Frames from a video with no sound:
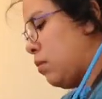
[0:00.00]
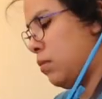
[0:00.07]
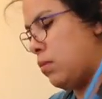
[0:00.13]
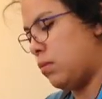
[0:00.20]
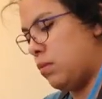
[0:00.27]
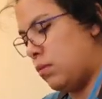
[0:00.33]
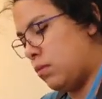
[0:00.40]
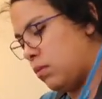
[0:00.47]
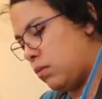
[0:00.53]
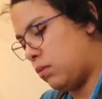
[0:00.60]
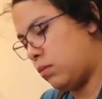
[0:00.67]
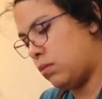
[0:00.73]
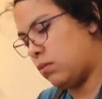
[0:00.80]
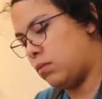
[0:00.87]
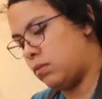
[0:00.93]
the
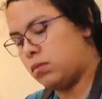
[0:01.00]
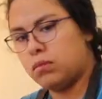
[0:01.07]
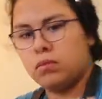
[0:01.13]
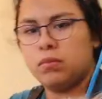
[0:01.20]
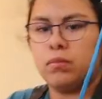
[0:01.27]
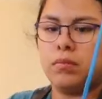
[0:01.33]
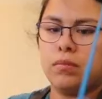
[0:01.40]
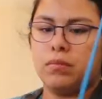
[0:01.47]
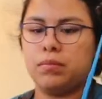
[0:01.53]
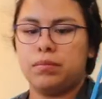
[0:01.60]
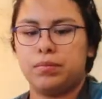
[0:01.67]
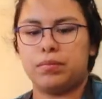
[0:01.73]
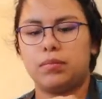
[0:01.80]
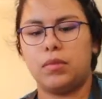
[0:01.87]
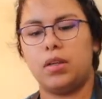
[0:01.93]
shortest setting on my
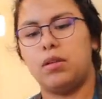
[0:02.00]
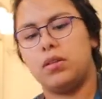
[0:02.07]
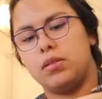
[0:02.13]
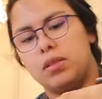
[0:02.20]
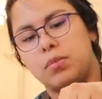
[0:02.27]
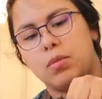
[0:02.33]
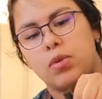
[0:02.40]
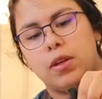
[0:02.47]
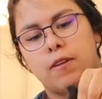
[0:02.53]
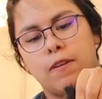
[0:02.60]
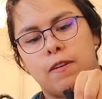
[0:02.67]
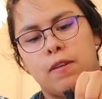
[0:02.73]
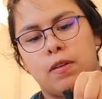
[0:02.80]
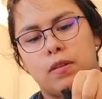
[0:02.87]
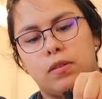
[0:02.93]
handheld
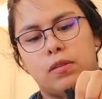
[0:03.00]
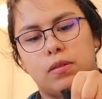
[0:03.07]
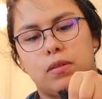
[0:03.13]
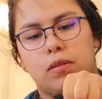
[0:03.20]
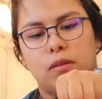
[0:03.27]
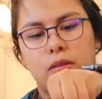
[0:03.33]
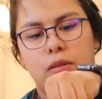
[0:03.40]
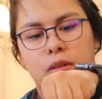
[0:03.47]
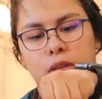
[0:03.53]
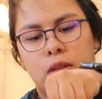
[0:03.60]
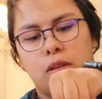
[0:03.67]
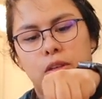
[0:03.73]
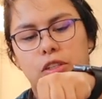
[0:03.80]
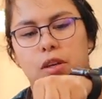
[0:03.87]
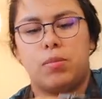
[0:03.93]
uh, clipper and
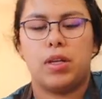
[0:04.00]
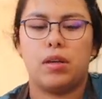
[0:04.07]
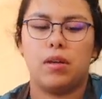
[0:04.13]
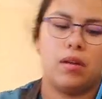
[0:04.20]
then I took